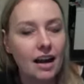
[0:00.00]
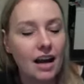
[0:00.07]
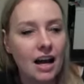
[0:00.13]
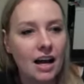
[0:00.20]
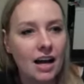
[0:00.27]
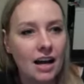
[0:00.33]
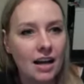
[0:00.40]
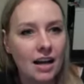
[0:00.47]

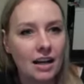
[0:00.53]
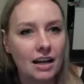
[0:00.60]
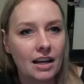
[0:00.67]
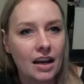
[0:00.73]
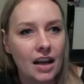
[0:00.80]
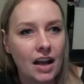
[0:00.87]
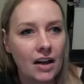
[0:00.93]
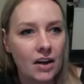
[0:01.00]

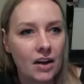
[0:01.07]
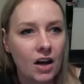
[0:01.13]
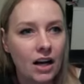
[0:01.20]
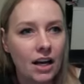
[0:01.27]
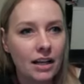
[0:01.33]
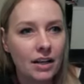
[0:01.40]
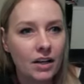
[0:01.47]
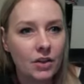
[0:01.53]
And
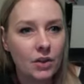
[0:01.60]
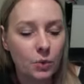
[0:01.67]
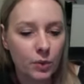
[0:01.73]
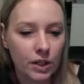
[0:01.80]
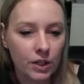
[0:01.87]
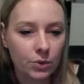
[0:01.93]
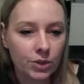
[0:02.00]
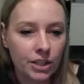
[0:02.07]
on the
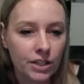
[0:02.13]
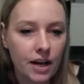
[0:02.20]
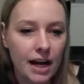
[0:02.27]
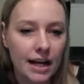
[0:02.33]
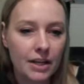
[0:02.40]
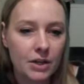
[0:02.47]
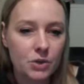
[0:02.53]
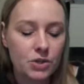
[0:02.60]
RealReal,
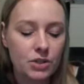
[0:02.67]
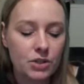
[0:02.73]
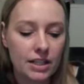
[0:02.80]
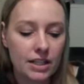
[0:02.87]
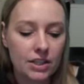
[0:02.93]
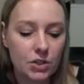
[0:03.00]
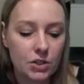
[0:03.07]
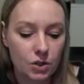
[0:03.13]
I
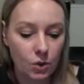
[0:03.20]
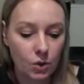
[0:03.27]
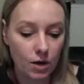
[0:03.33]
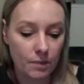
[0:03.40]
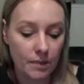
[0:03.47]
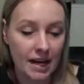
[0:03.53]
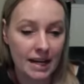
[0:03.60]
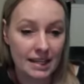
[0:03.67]
usually sort
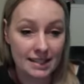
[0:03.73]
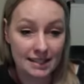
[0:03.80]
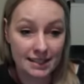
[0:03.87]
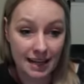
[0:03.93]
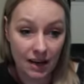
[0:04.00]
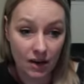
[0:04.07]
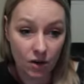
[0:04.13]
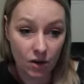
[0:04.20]
by
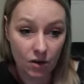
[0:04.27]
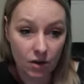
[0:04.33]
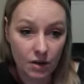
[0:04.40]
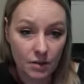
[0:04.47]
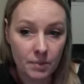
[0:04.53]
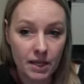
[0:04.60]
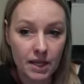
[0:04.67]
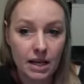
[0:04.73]
sale,
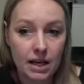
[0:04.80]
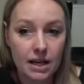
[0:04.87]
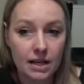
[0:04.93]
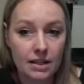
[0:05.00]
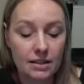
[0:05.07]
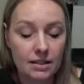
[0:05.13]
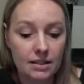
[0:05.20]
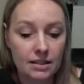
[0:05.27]

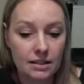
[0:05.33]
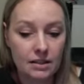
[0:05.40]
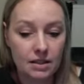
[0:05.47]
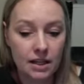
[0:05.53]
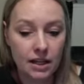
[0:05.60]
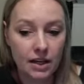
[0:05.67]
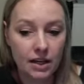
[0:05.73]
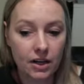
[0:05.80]
because
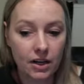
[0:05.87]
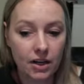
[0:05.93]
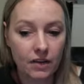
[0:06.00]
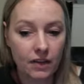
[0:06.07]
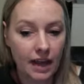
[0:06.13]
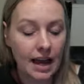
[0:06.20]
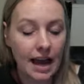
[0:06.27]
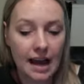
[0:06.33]

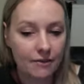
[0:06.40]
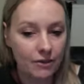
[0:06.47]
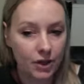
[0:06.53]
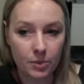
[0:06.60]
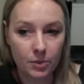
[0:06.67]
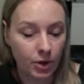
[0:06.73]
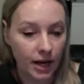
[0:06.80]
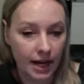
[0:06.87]
they have
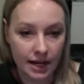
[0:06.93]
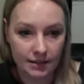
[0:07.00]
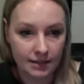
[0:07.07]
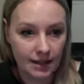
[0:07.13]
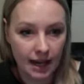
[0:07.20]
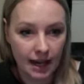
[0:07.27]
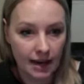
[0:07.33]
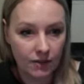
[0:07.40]
good brands.
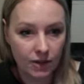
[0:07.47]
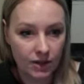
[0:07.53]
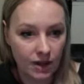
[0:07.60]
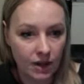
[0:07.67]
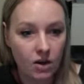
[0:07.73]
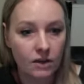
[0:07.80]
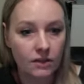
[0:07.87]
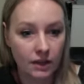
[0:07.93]
Like
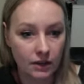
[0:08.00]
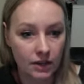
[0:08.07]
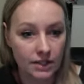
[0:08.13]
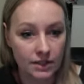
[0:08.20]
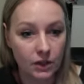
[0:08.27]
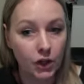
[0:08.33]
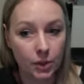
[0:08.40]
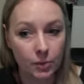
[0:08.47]
everything on there is
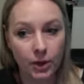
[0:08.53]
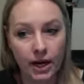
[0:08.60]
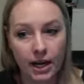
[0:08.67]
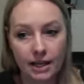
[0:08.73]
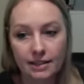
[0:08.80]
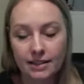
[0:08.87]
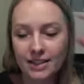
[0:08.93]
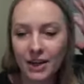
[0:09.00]
a good
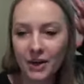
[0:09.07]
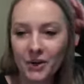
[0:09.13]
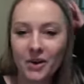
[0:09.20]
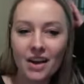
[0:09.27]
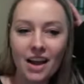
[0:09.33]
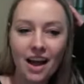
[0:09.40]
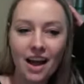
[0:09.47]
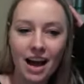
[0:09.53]
brand. So
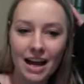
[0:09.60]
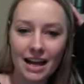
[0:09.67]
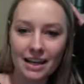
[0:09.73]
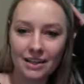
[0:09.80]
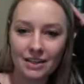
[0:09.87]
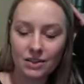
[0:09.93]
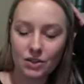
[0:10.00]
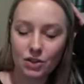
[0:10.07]

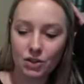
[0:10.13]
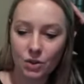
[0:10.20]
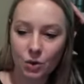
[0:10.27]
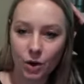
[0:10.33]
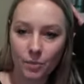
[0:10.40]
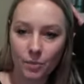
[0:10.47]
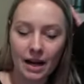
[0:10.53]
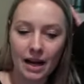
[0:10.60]
I
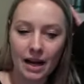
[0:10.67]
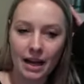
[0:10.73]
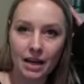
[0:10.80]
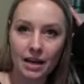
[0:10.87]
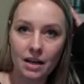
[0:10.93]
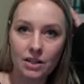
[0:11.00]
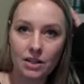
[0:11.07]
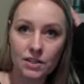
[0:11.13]
sort by
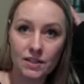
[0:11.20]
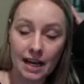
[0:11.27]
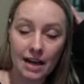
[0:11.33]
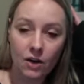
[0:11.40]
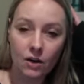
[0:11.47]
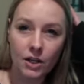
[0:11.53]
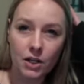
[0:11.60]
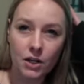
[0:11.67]

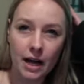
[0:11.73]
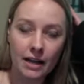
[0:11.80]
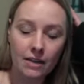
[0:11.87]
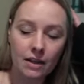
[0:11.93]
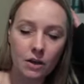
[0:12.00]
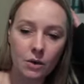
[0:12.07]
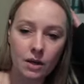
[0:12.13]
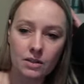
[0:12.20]
sale, and I
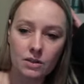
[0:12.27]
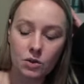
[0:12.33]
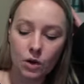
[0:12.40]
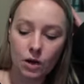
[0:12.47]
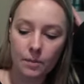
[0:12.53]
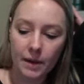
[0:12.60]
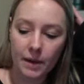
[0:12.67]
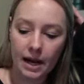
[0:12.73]
think you can
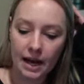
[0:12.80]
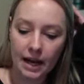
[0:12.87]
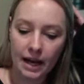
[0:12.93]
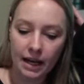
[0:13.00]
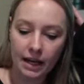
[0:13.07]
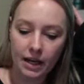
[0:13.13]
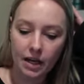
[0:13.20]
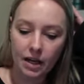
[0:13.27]
sort
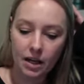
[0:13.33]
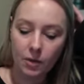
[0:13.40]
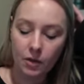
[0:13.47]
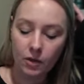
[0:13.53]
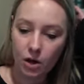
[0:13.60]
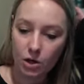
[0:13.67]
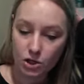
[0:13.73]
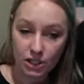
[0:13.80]
by
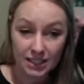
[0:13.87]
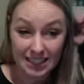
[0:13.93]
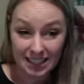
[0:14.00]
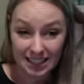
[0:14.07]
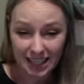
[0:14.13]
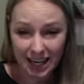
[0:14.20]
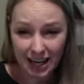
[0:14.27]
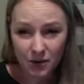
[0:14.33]
largest
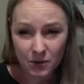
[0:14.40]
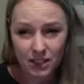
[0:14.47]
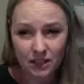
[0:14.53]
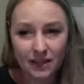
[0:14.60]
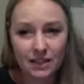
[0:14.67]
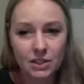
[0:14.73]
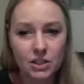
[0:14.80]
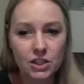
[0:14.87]
discount, and
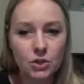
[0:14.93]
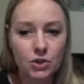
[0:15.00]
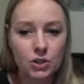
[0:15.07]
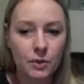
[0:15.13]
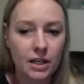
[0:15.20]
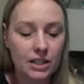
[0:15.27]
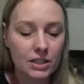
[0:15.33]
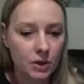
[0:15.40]
that's usually
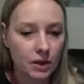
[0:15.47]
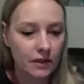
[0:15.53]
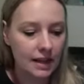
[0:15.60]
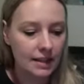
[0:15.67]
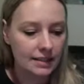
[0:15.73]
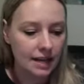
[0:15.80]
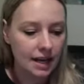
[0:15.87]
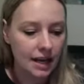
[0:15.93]
what I do on
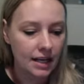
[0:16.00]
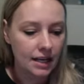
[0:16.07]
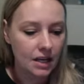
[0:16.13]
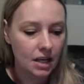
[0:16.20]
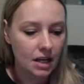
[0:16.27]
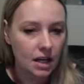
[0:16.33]
that site.